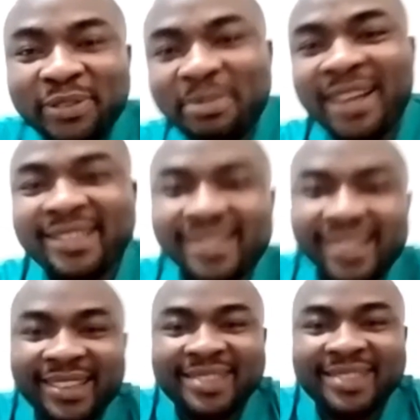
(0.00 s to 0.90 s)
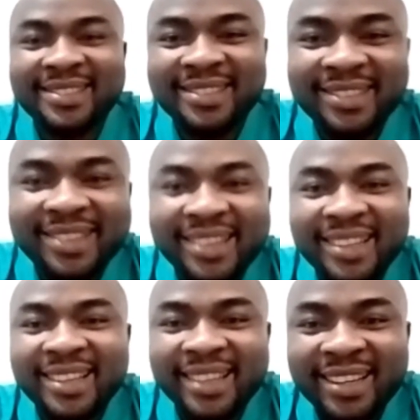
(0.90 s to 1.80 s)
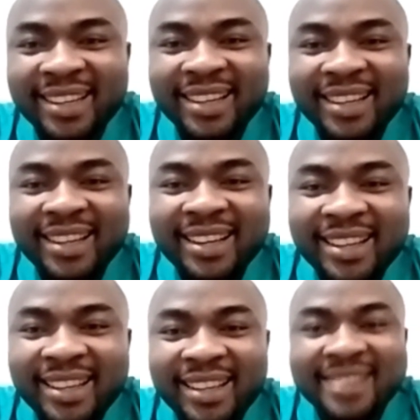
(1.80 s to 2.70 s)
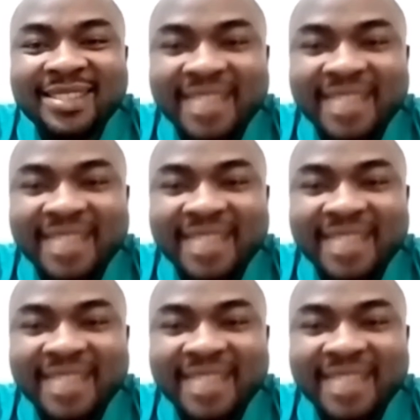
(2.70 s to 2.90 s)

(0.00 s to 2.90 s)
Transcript: the matter is it is the